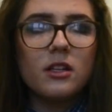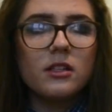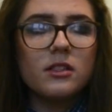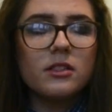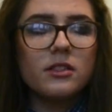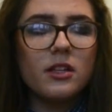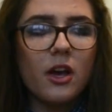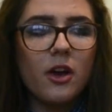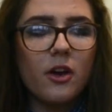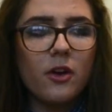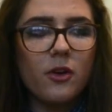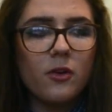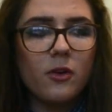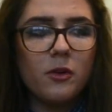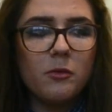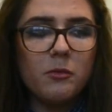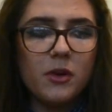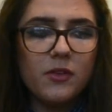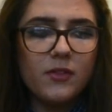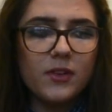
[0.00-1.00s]
So,
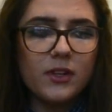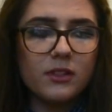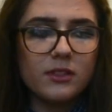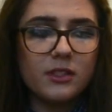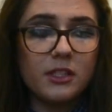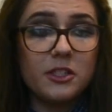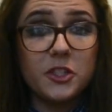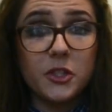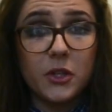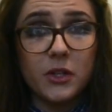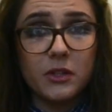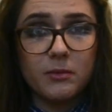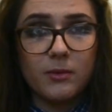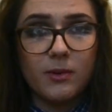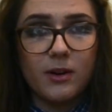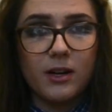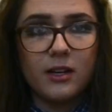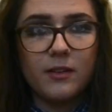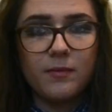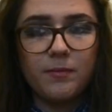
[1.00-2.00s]
moving on to
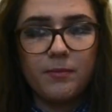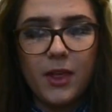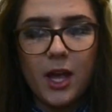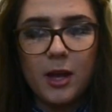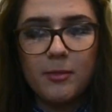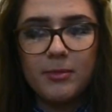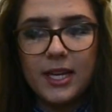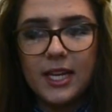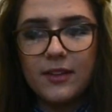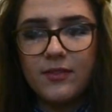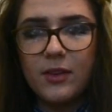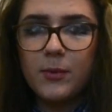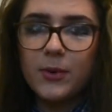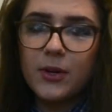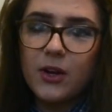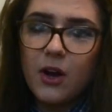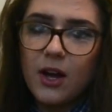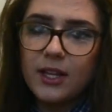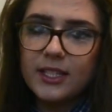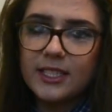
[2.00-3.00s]
genre, I believe that
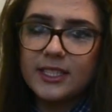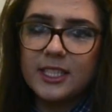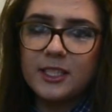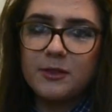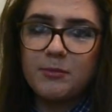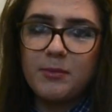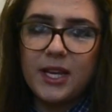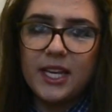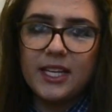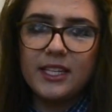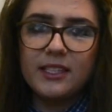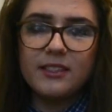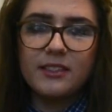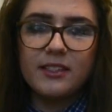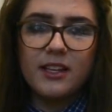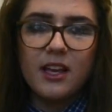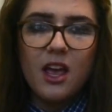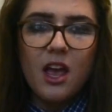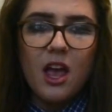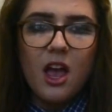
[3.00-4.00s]
regarding this piece,